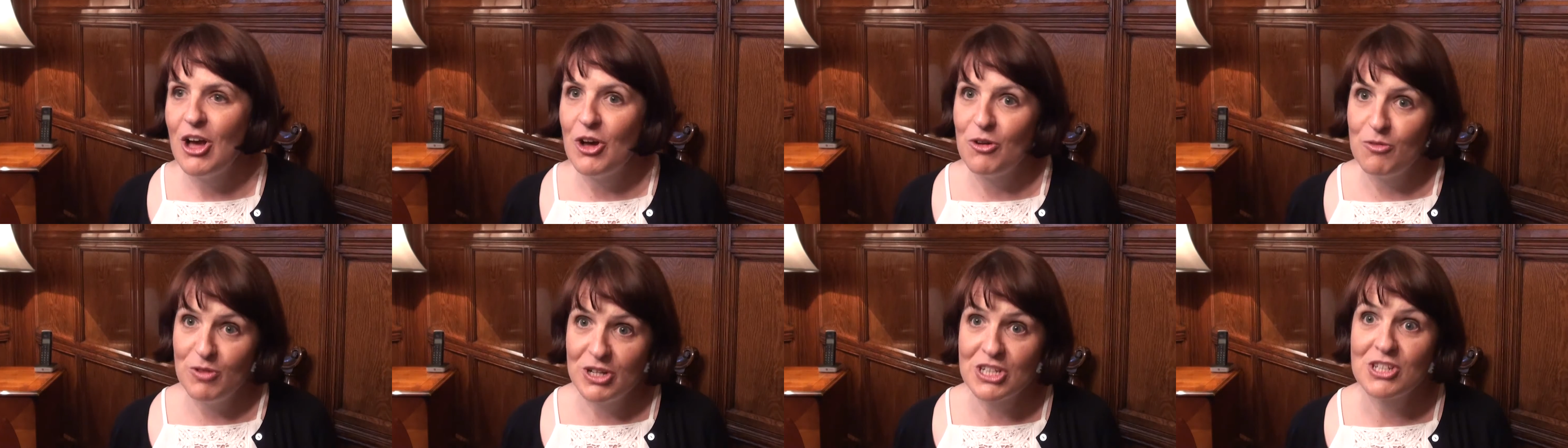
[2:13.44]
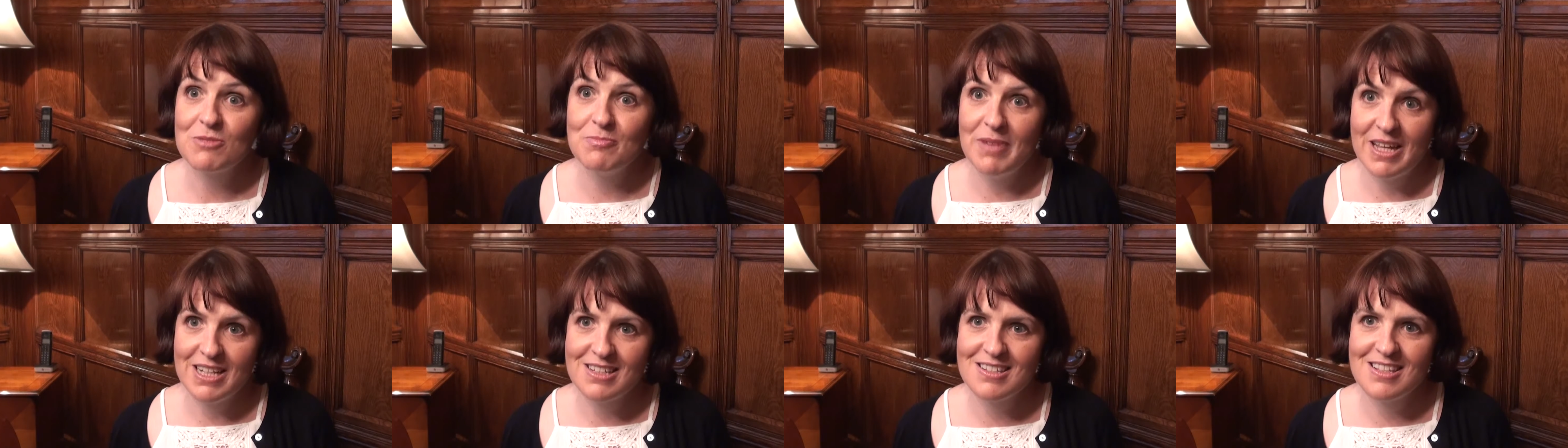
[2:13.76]

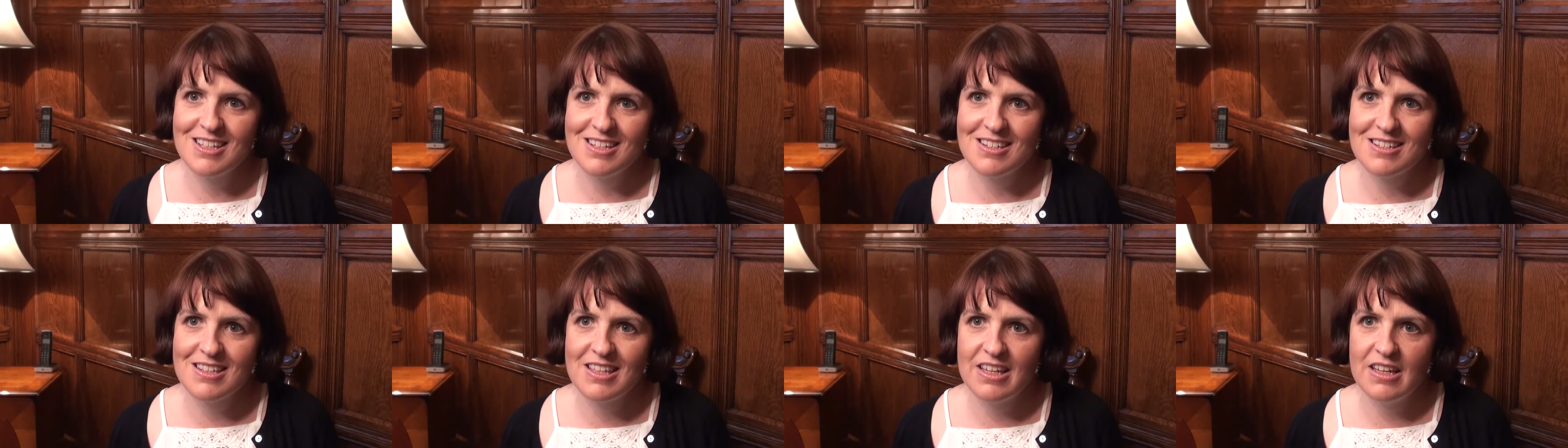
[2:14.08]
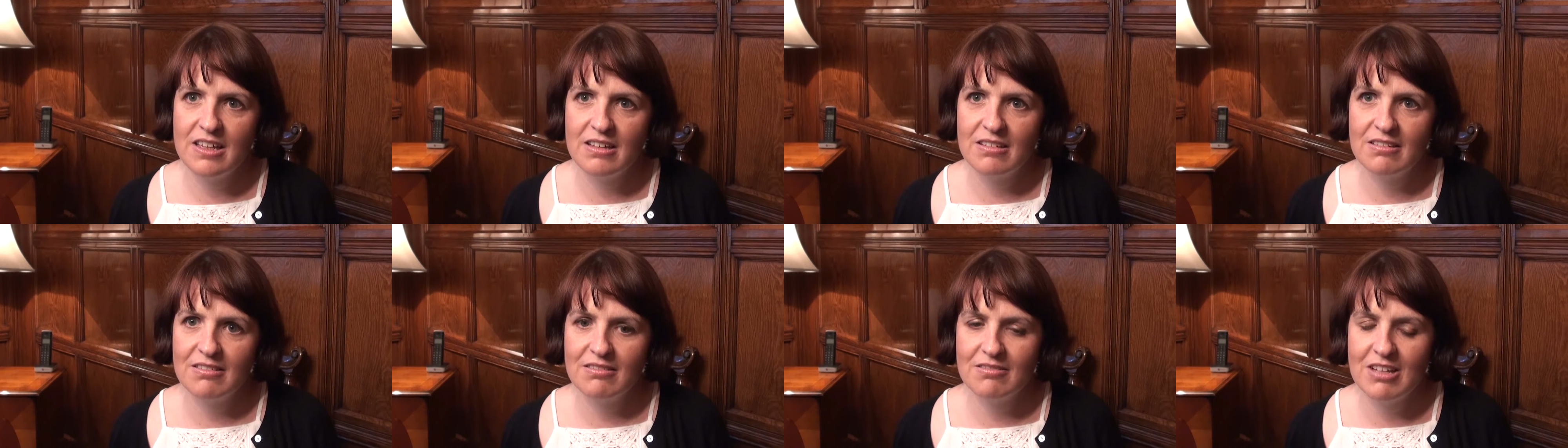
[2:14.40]
which makes this
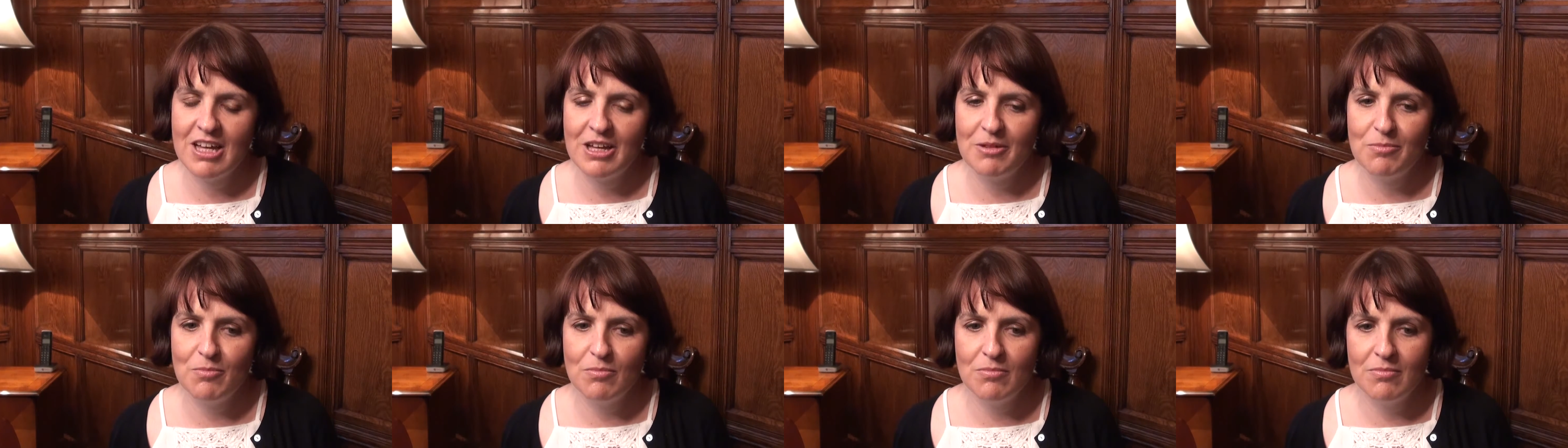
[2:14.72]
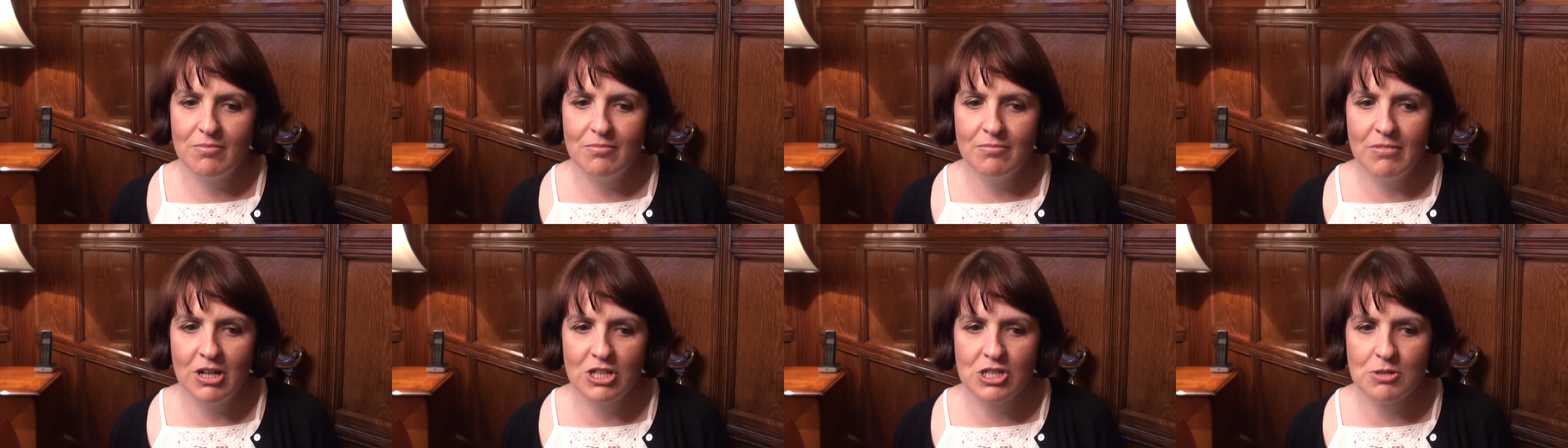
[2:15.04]
thing
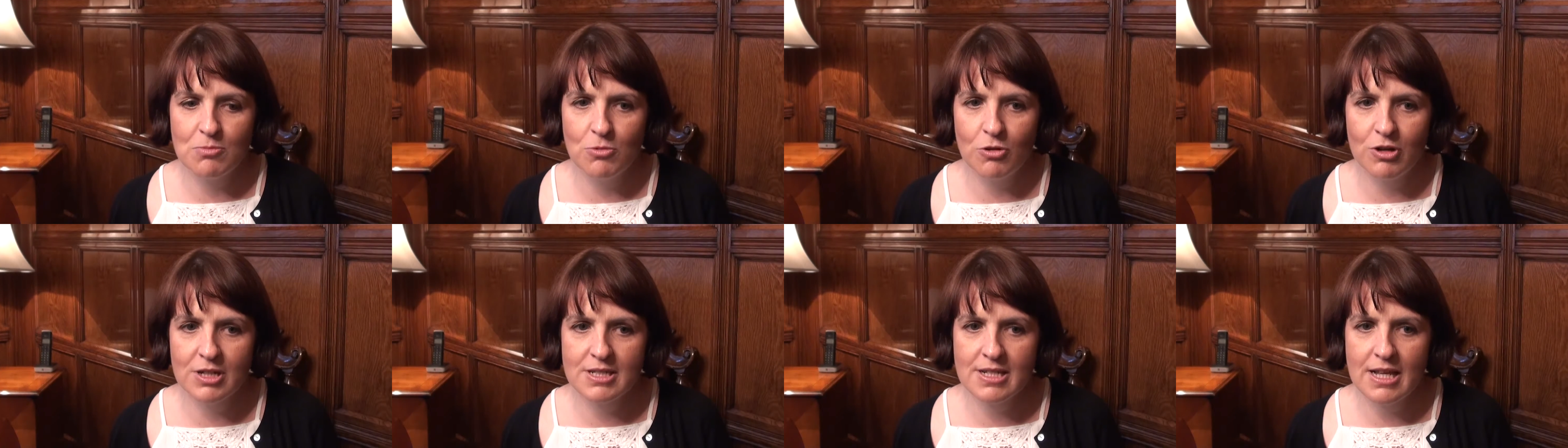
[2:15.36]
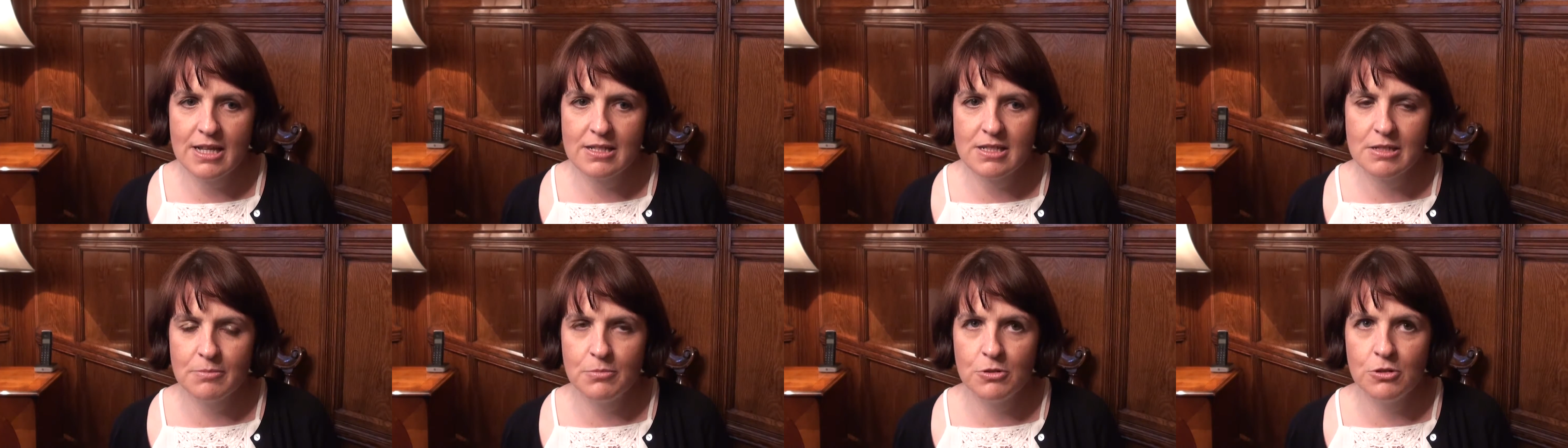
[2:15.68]
much more
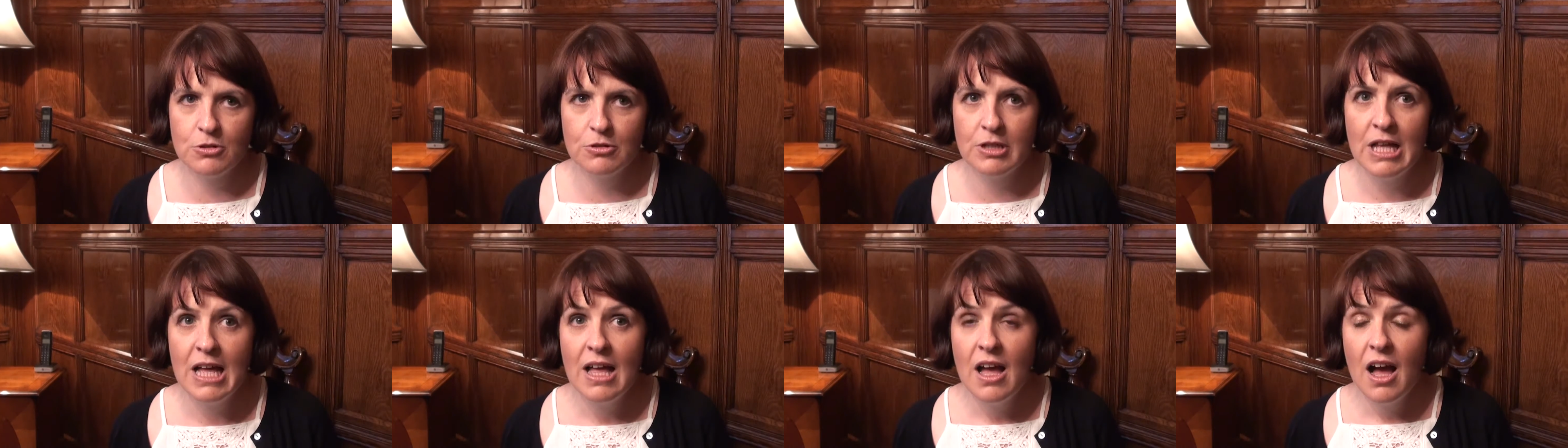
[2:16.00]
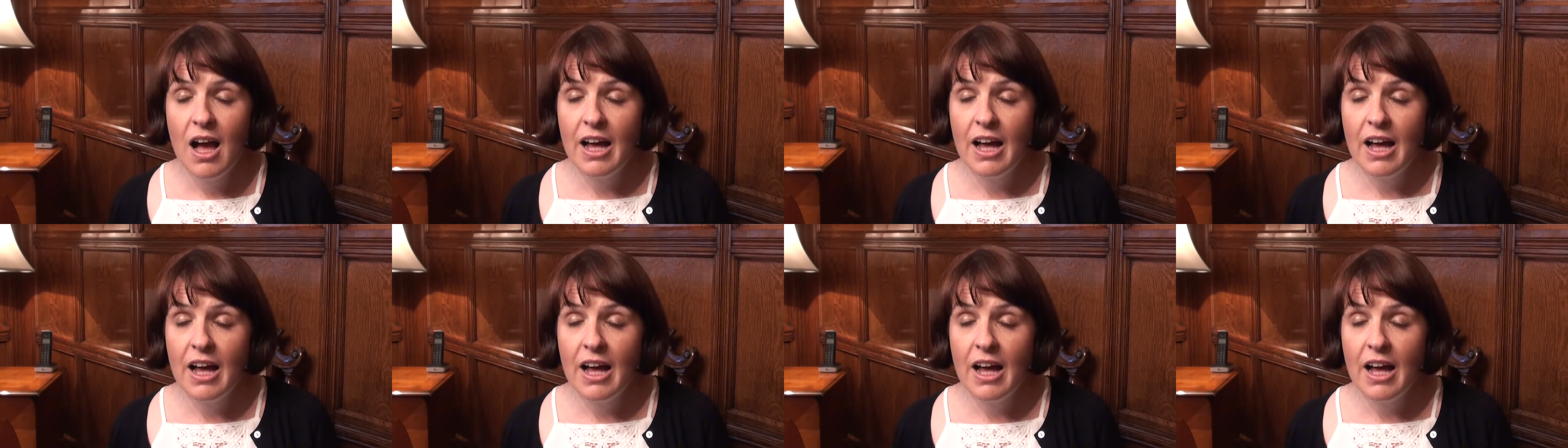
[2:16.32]
accessible.